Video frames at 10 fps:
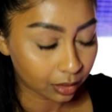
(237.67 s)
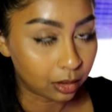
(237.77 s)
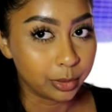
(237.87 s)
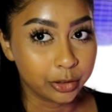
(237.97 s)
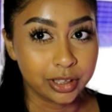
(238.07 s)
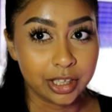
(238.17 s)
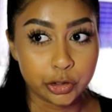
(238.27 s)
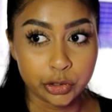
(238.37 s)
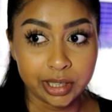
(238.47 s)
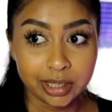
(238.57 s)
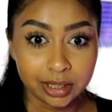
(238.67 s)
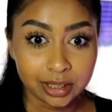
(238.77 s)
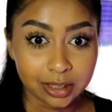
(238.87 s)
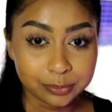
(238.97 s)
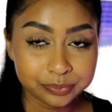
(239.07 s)
Oh my god, that drink.
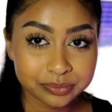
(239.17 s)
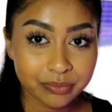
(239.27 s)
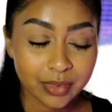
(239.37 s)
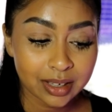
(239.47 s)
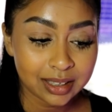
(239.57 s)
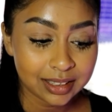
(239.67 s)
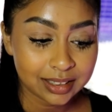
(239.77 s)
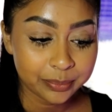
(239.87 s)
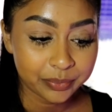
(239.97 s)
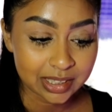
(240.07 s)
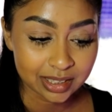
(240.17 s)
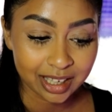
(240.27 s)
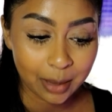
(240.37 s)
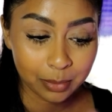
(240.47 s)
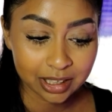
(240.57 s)
It's
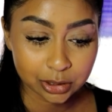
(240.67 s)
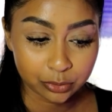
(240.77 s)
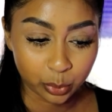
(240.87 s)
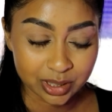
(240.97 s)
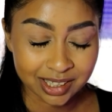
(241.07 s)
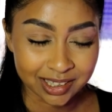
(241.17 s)
like a mix of winter